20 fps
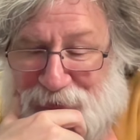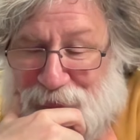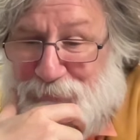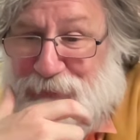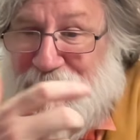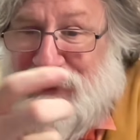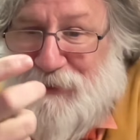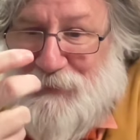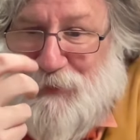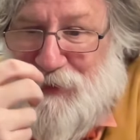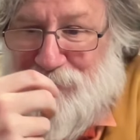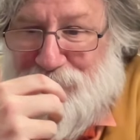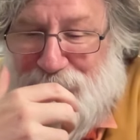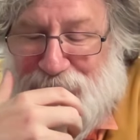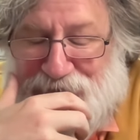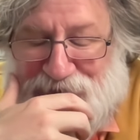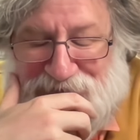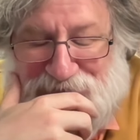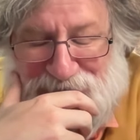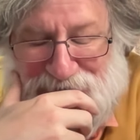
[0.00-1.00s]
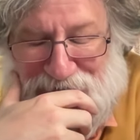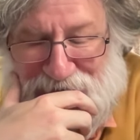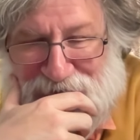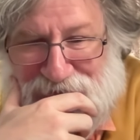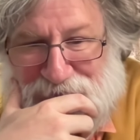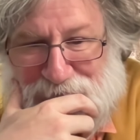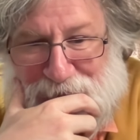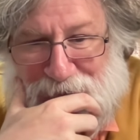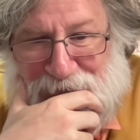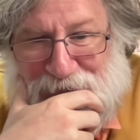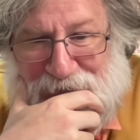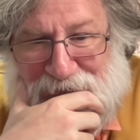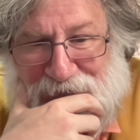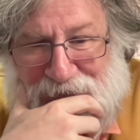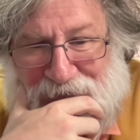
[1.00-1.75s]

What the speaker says: or paying one person hush money.